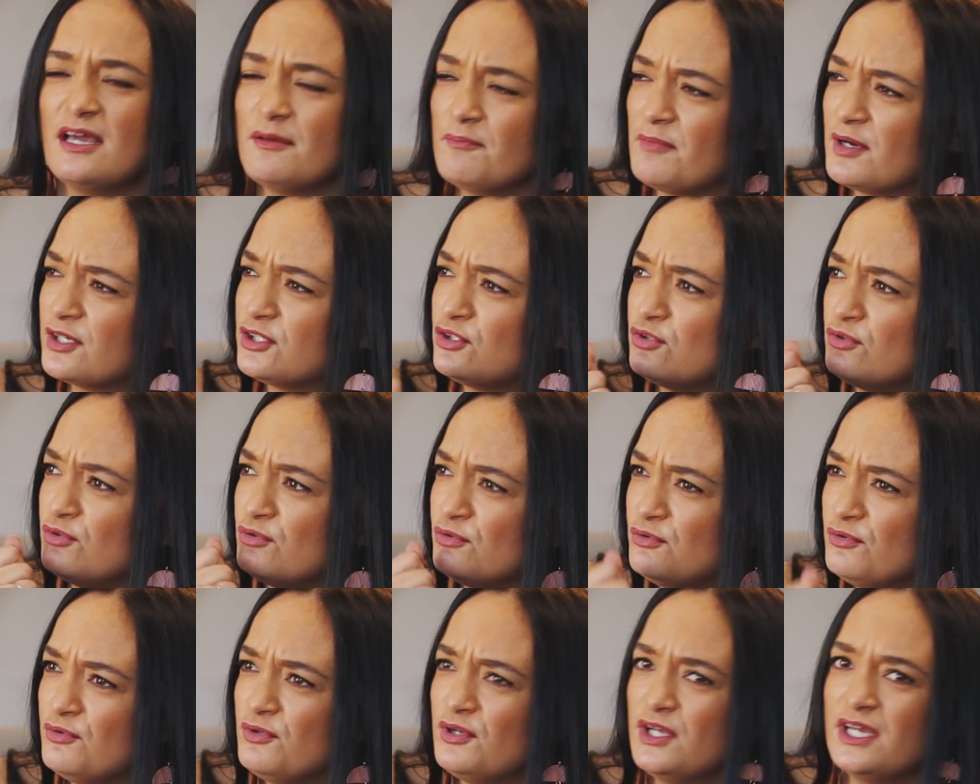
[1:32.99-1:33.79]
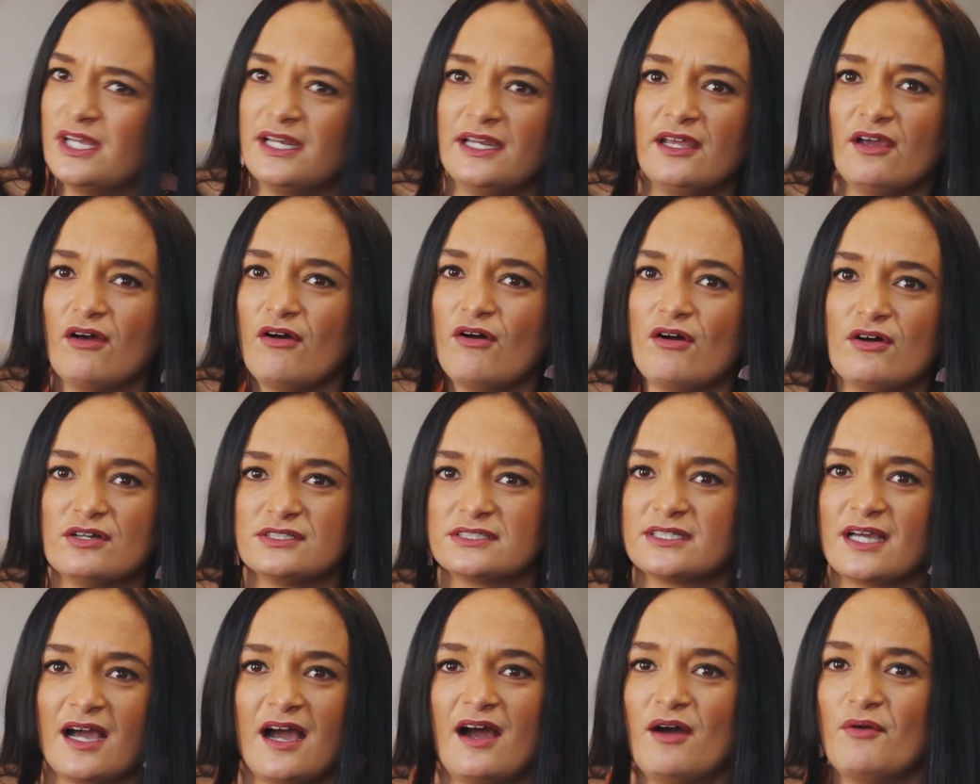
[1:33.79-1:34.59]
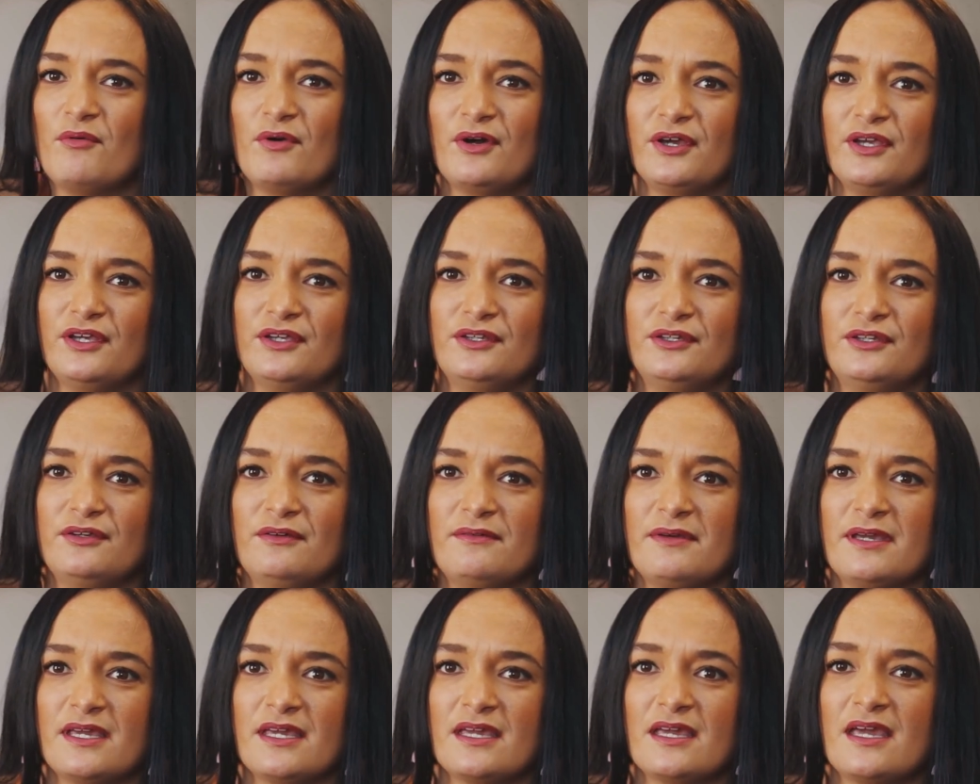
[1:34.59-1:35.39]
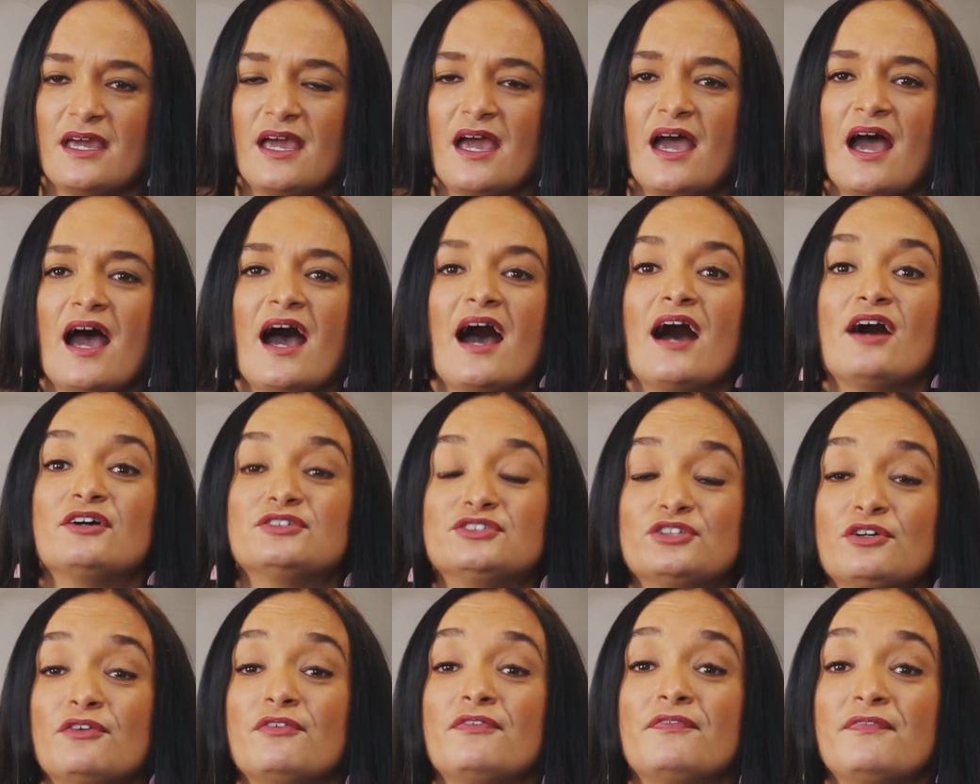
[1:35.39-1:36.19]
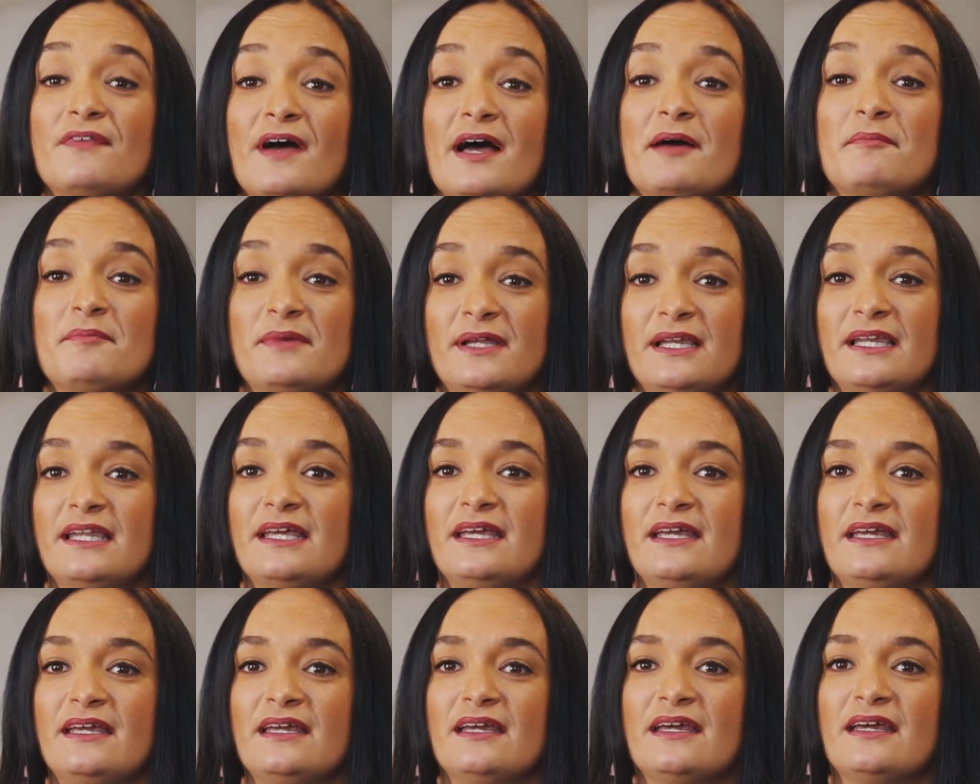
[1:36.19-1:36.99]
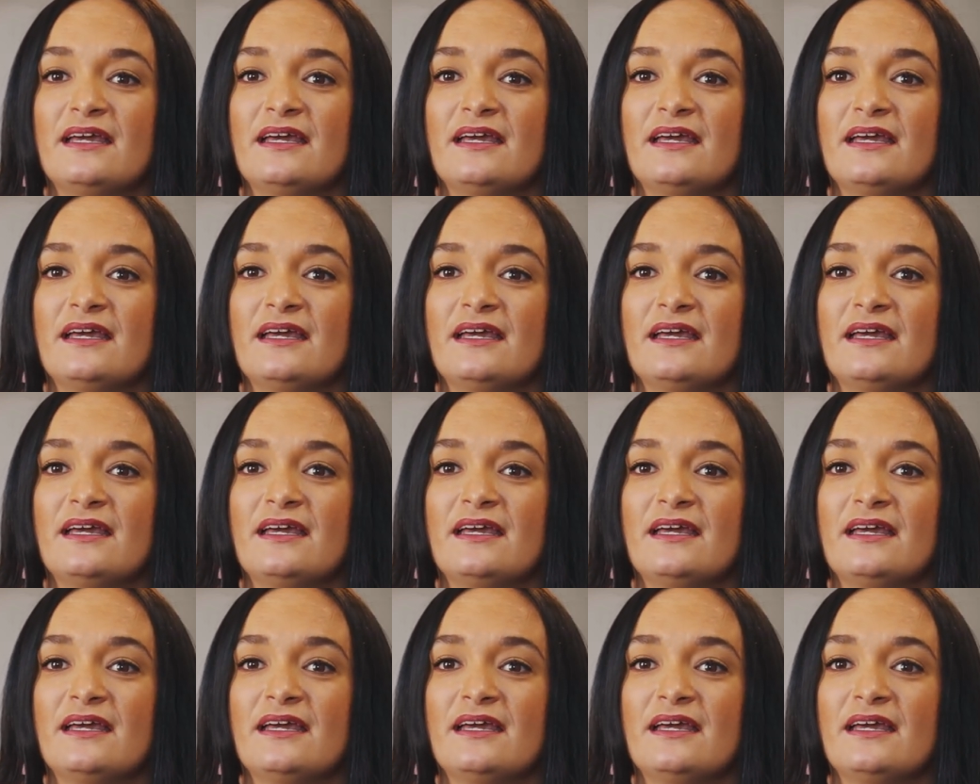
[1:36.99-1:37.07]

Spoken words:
But really ask, how are you doing? How's your family?